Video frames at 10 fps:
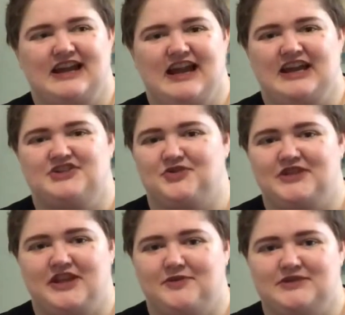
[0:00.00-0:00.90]
I don't
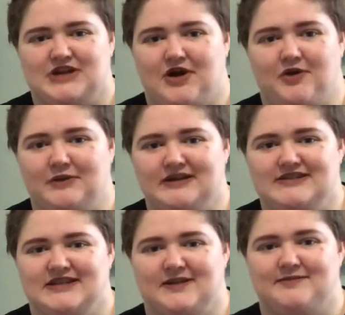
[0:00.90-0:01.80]
think it was always
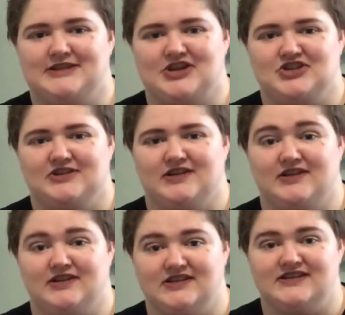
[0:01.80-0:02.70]
the obsession that
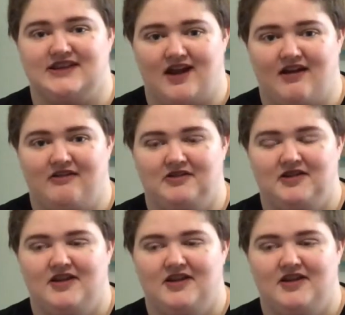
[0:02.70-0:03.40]
it is now,